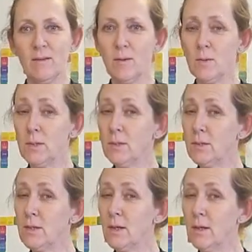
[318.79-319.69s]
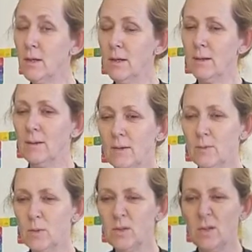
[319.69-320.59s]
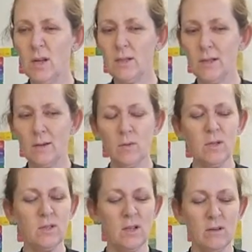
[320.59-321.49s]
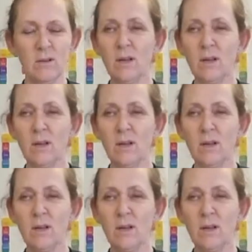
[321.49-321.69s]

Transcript: When is this today? Because what's today's date? What is that?